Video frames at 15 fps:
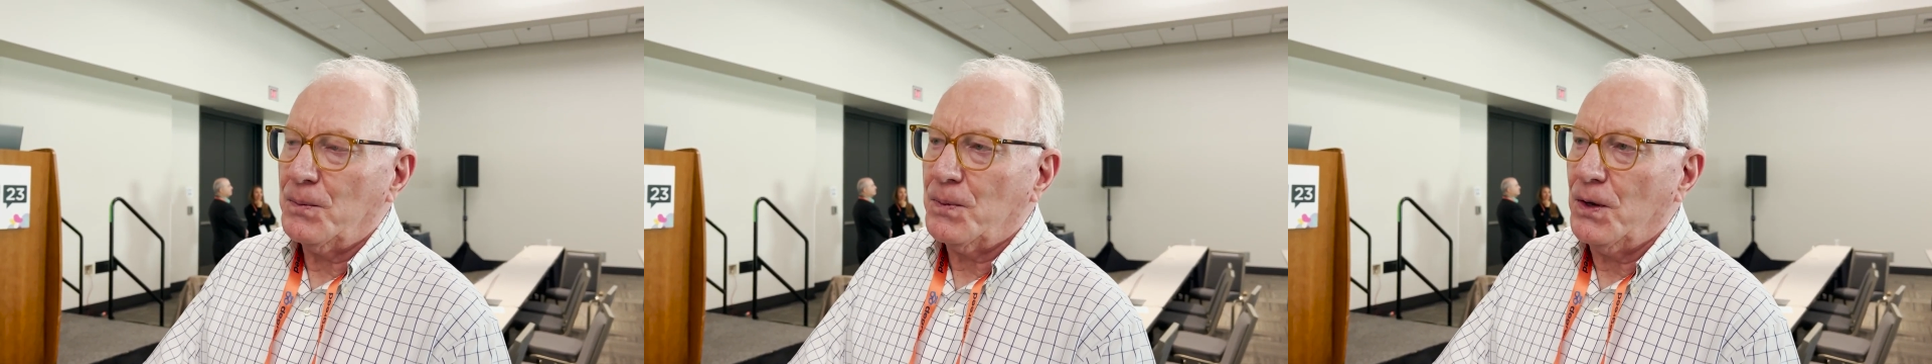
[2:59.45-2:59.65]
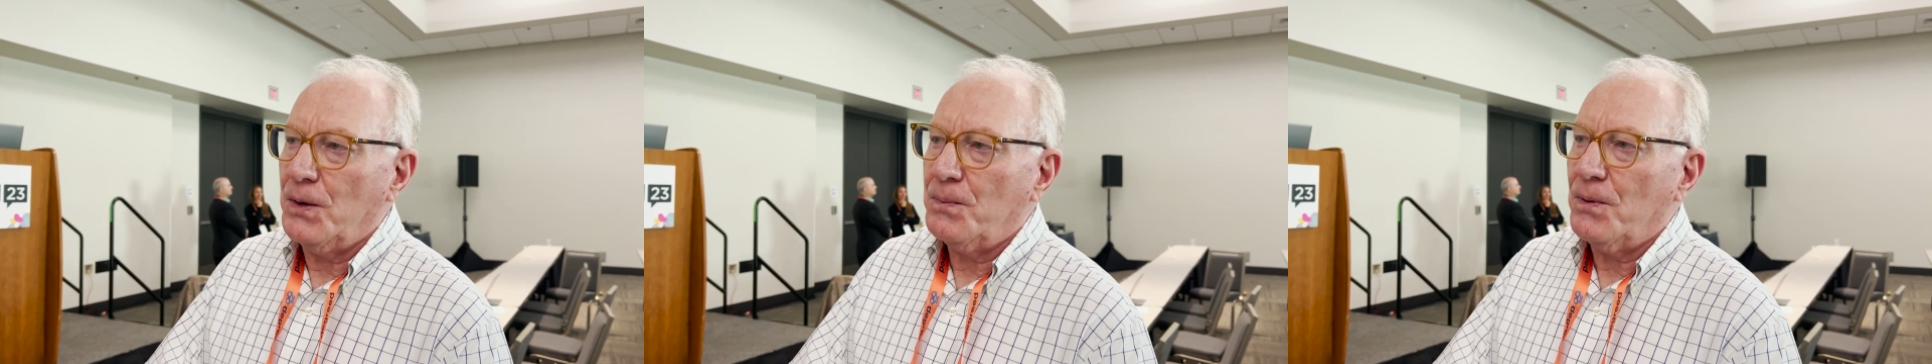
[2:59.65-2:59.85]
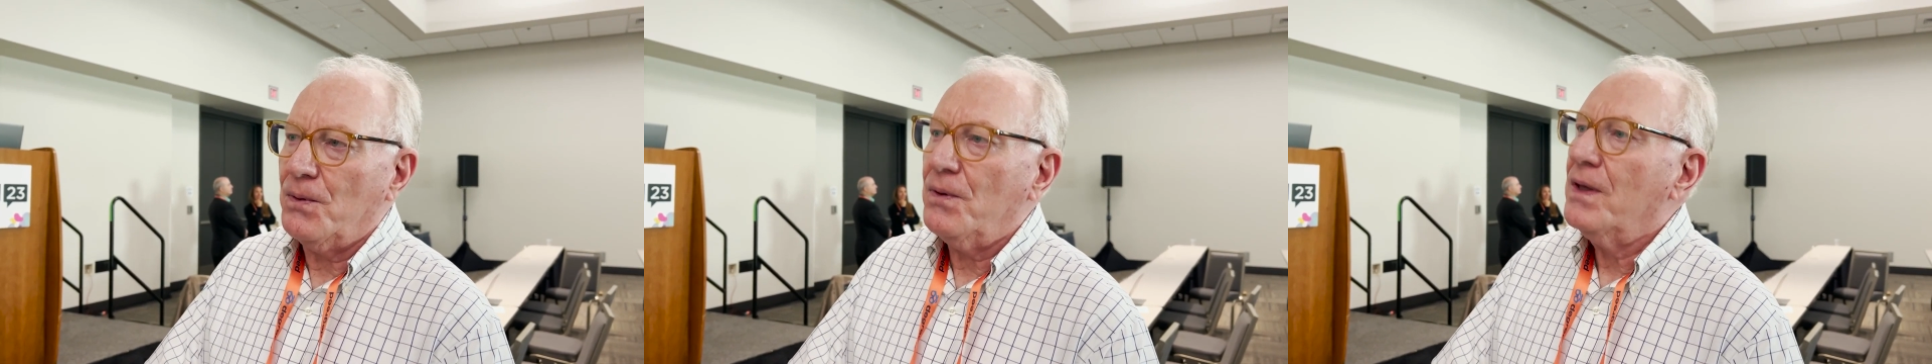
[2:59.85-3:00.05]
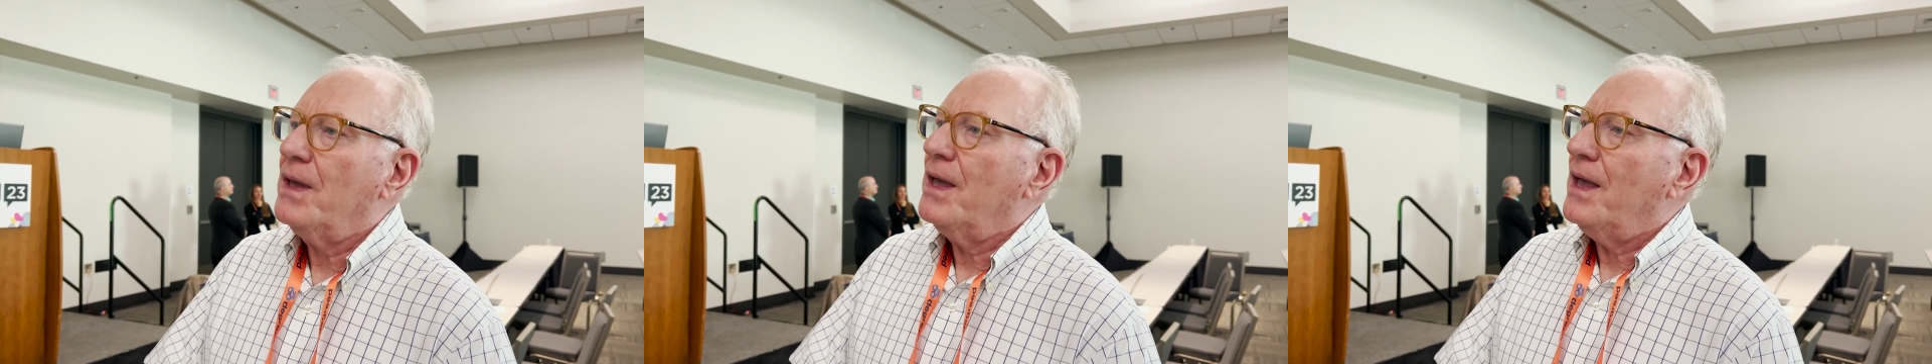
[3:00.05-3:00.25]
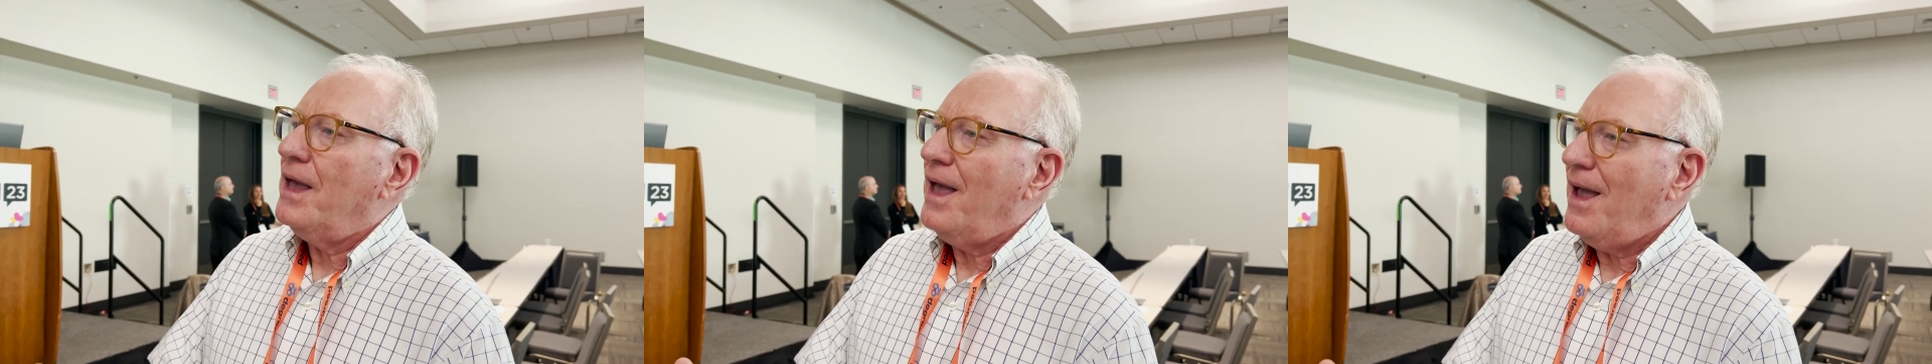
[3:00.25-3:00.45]
people
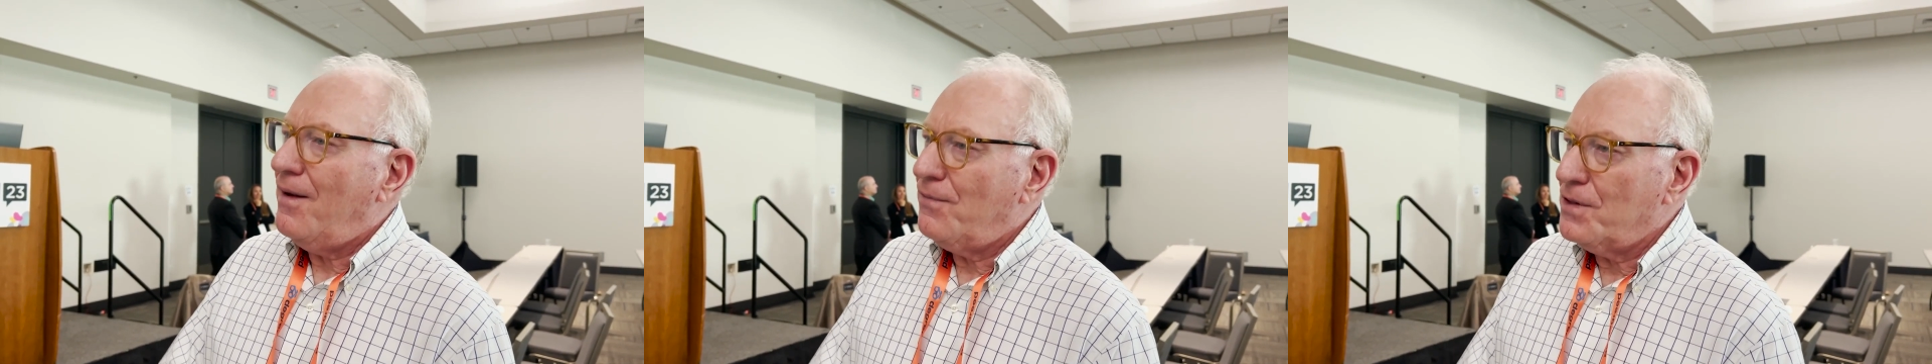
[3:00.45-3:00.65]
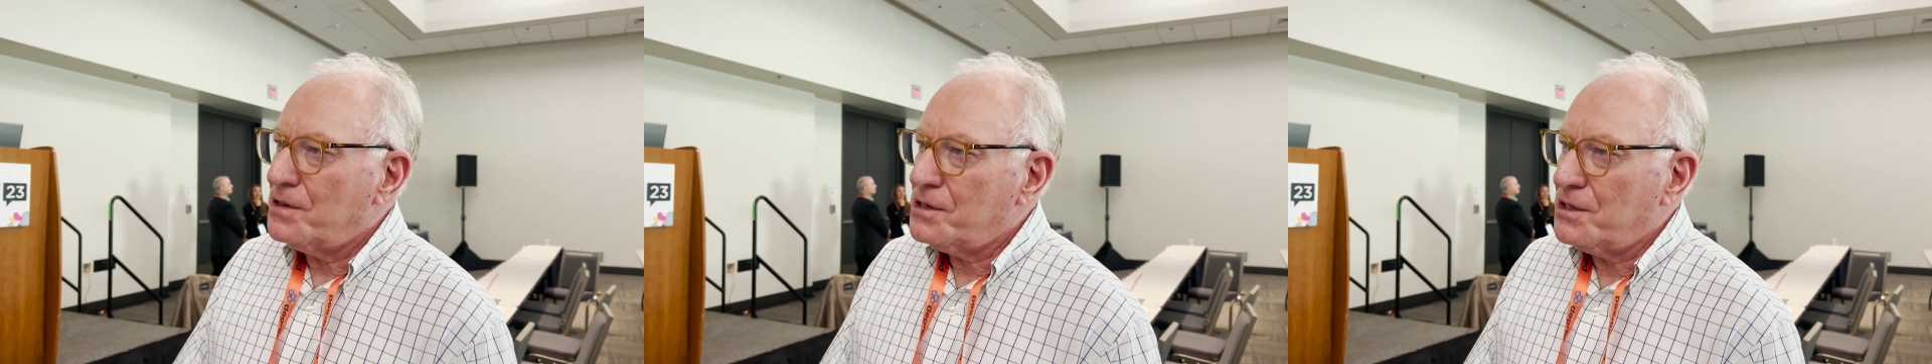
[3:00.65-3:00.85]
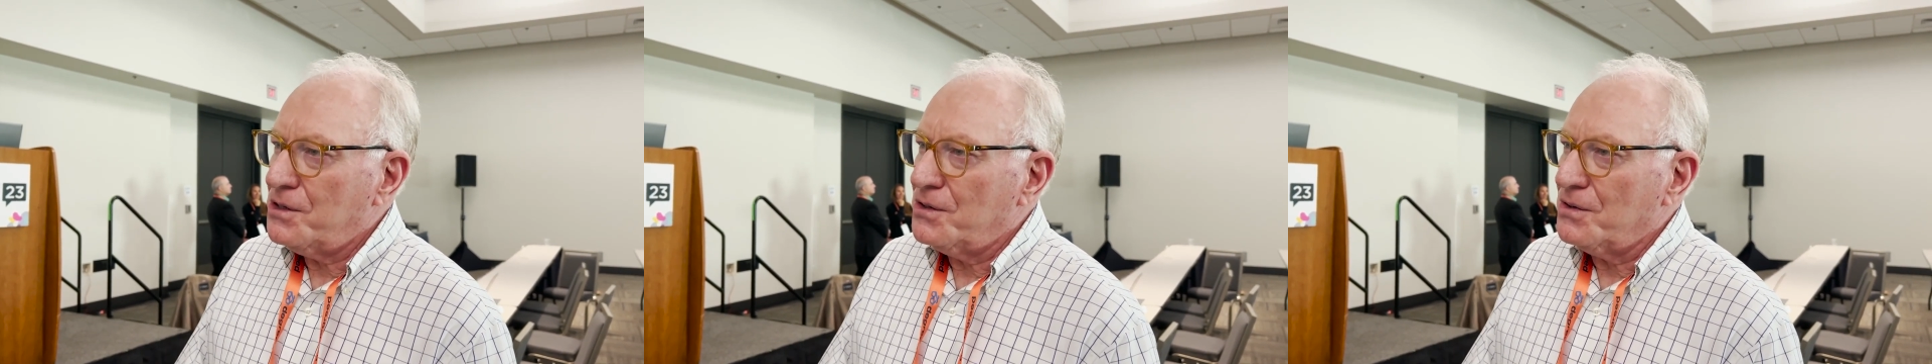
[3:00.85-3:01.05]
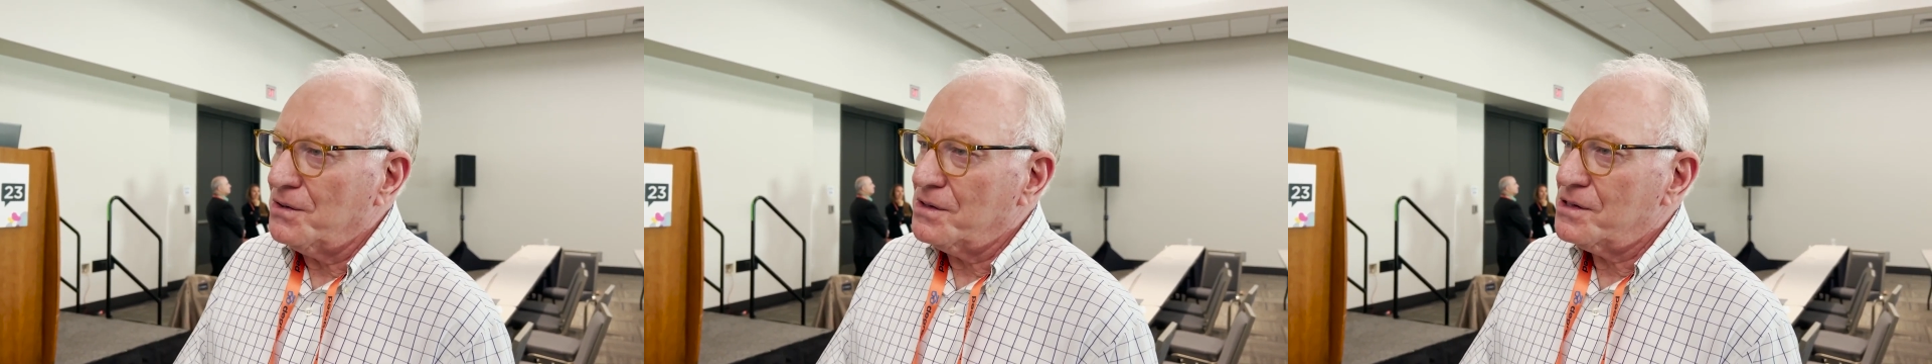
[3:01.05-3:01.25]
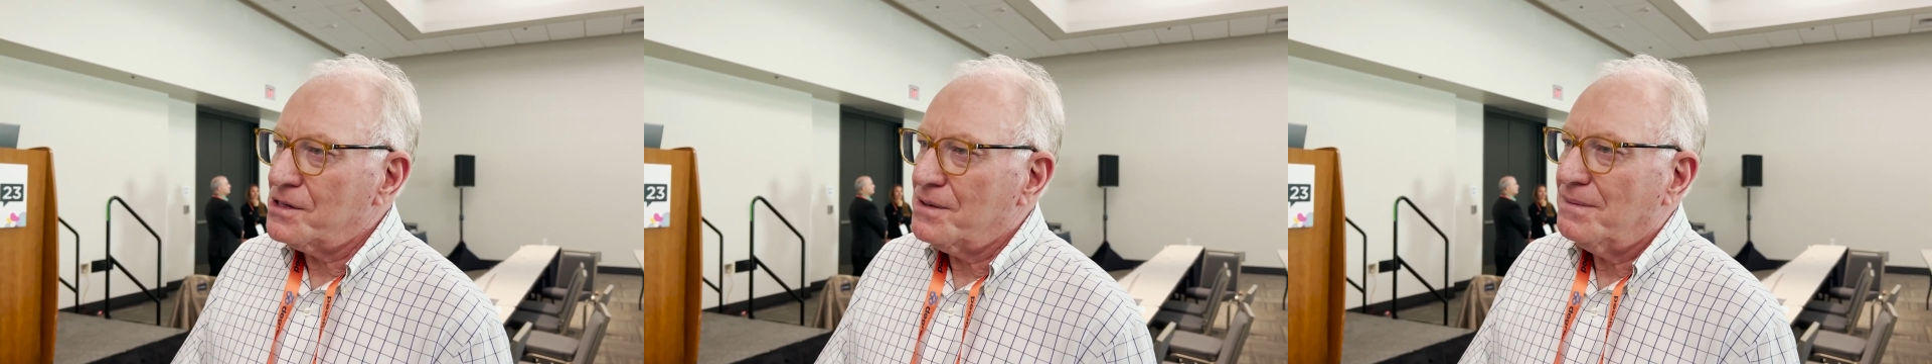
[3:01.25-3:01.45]
have the
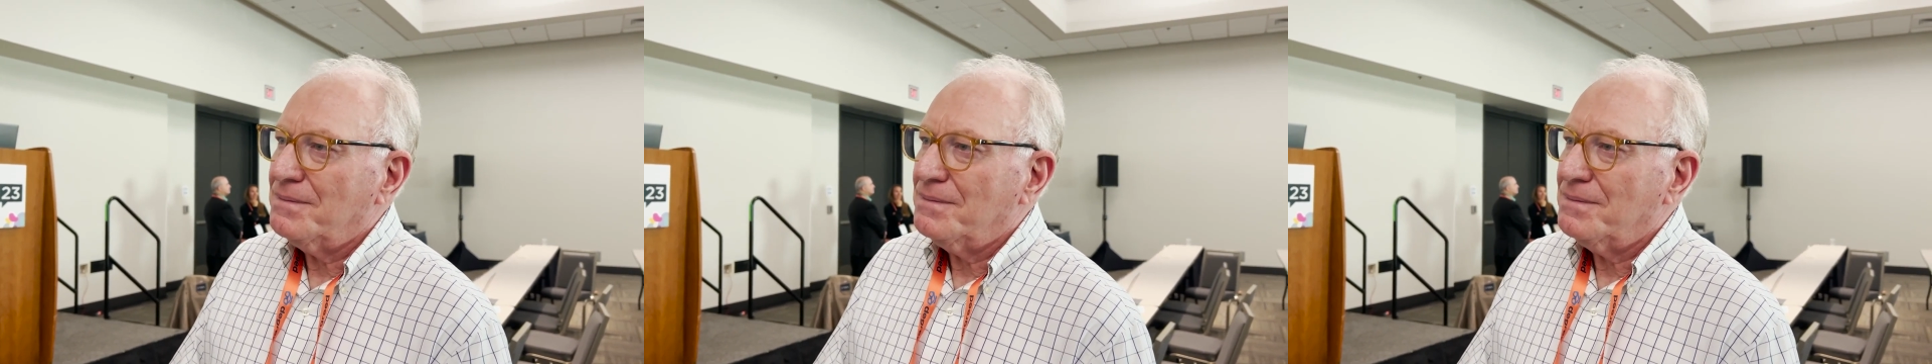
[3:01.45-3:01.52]
skills.